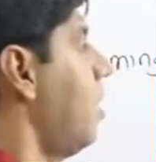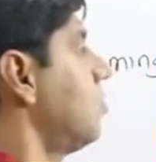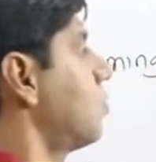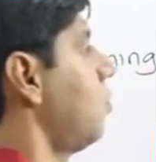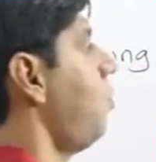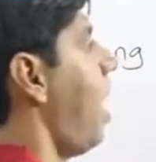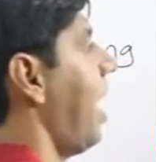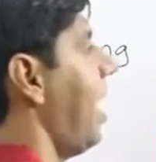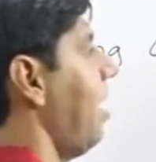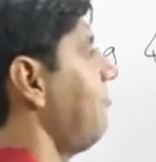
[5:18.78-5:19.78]
so
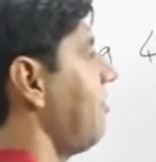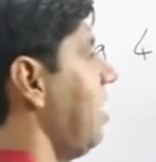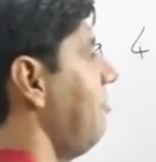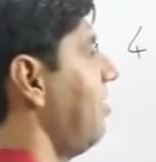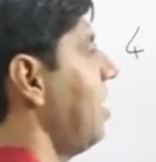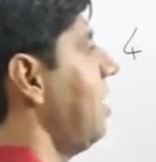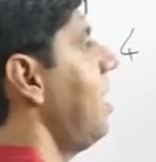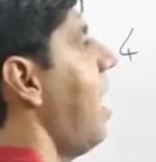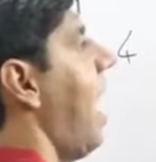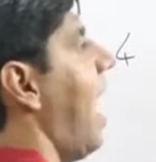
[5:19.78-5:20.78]
I have
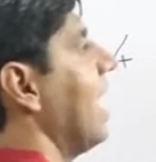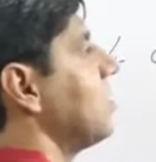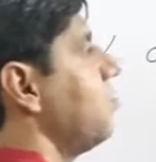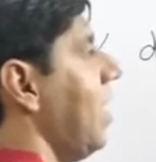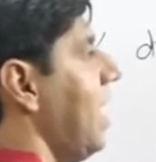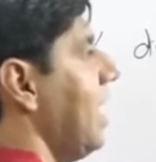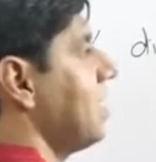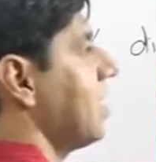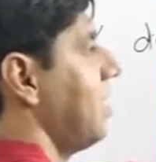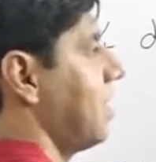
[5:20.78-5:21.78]
even as well
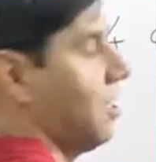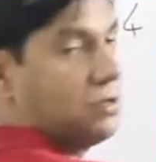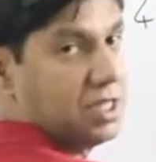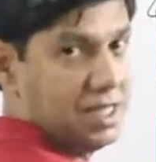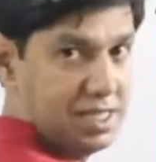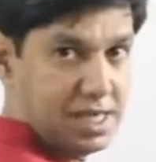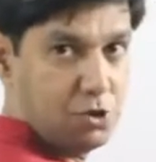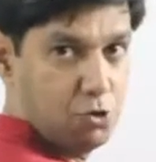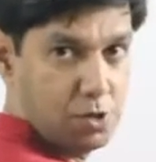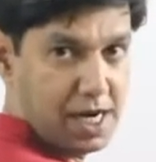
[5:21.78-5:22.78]
as 3000. These
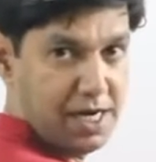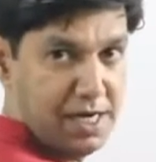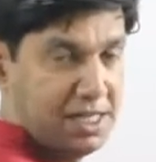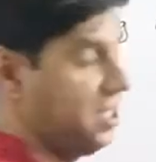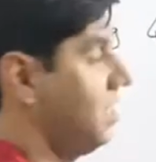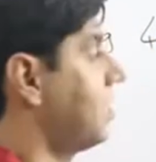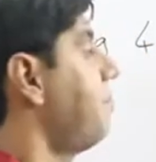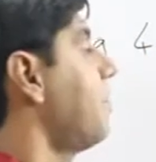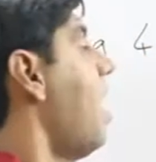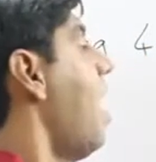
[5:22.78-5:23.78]
are two conditions.
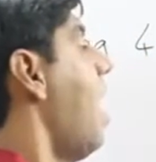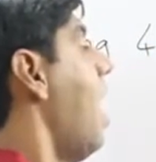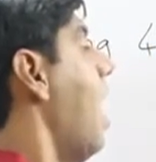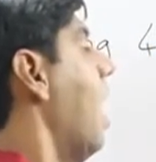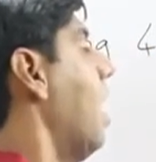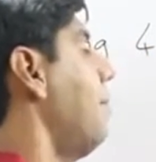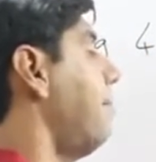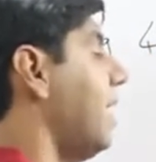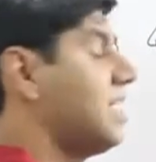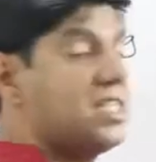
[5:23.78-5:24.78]
A
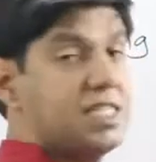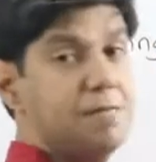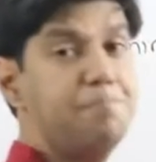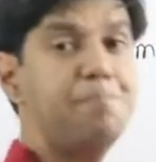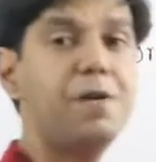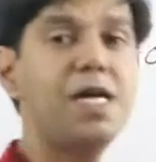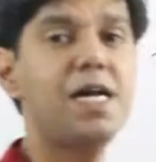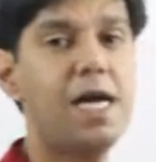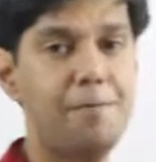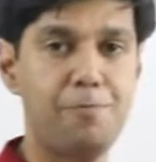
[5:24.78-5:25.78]
much
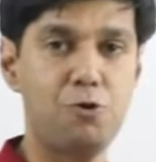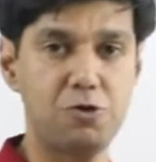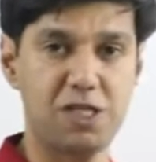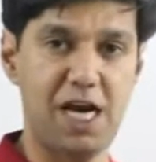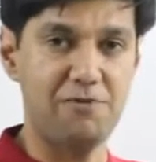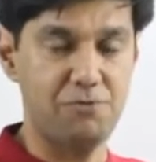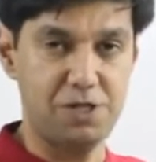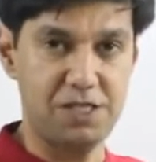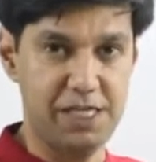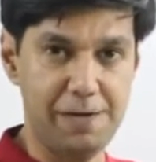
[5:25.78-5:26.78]
simpler approach, I
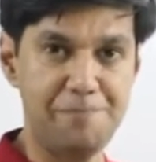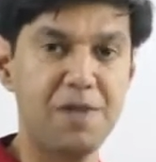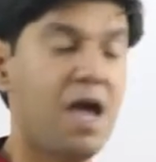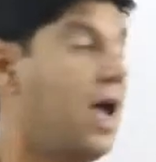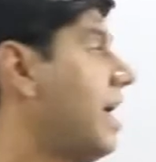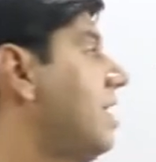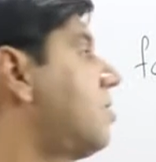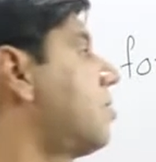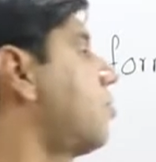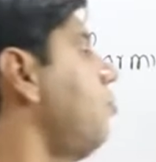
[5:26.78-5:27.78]
would say,
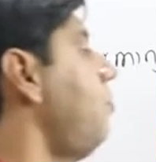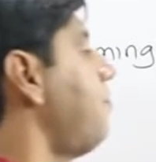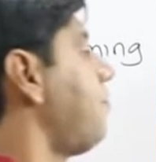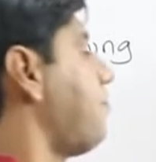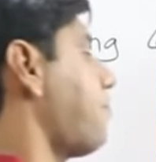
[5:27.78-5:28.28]
is to